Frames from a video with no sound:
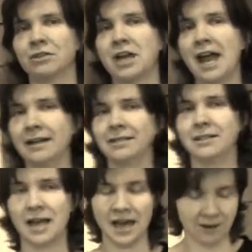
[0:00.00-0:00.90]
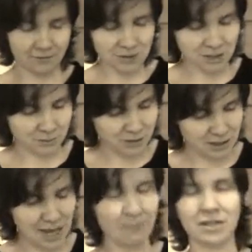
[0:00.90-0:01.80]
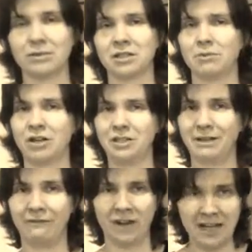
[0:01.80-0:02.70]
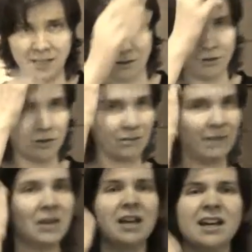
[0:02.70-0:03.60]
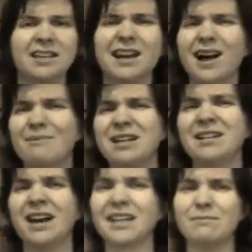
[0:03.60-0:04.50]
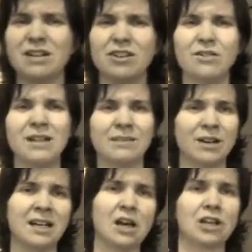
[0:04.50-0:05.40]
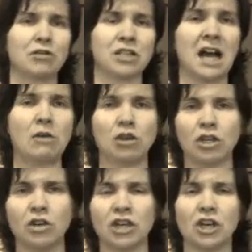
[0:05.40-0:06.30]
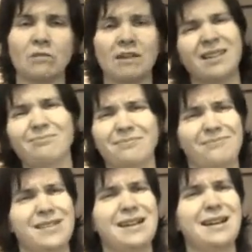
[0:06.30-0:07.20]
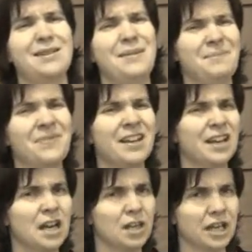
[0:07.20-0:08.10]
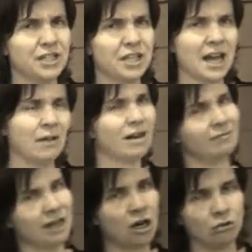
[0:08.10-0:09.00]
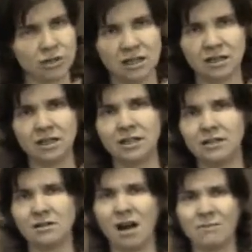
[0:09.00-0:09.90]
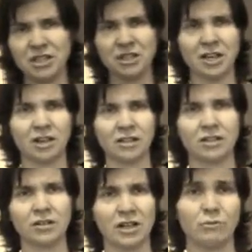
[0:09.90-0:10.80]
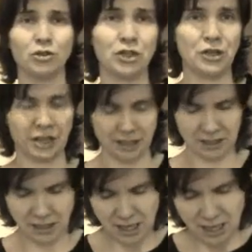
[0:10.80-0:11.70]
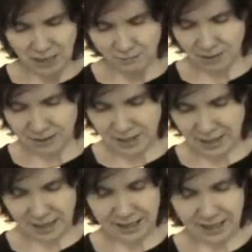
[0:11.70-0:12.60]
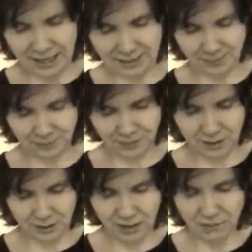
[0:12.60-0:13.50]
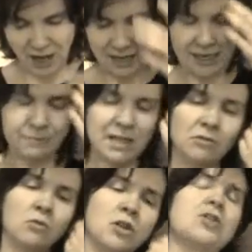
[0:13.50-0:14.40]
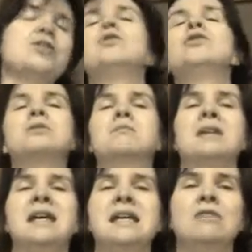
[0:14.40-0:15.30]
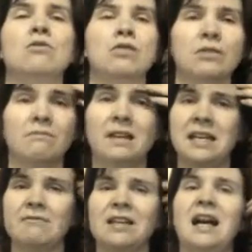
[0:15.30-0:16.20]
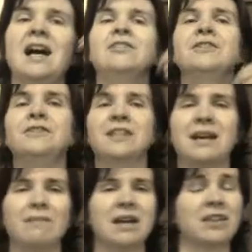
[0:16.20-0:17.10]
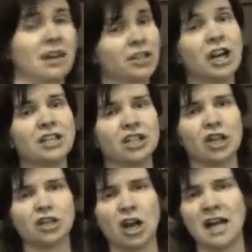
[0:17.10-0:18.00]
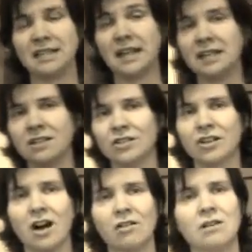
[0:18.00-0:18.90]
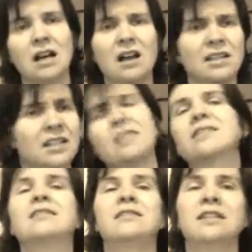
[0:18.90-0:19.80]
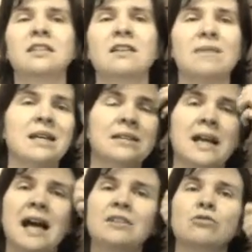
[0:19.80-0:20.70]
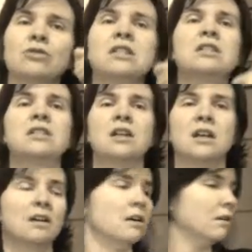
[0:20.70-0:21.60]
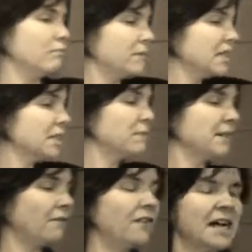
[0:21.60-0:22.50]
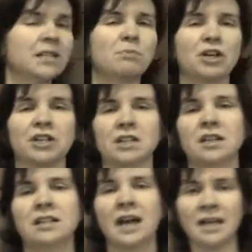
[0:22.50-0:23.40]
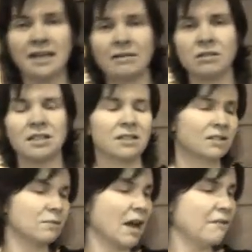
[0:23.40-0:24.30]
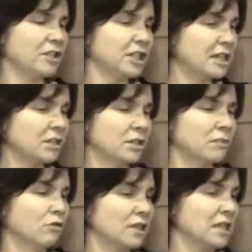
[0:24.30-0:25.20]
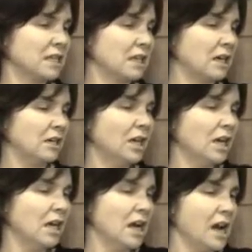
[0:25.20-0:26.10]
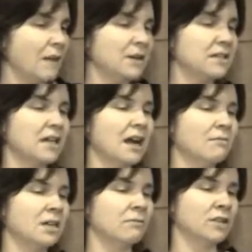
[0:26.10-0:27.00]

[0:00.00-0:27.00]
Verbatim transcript: Thanks dad, I'm just, that brings a smile to my face, a hermit. You know mate, I can be a hermit in my own little shell or cocoon but you know, that's just how I roll, you know, I'm just the kind of girl that will do this. But hey, um, if they need me or want to talk to me or anyone else for that matter that I try to socialise in Cole. just just give me a nudge or just message me on Facebook, you know, hey Kerrin, since I haven't seen you this morning, you know, how about you come in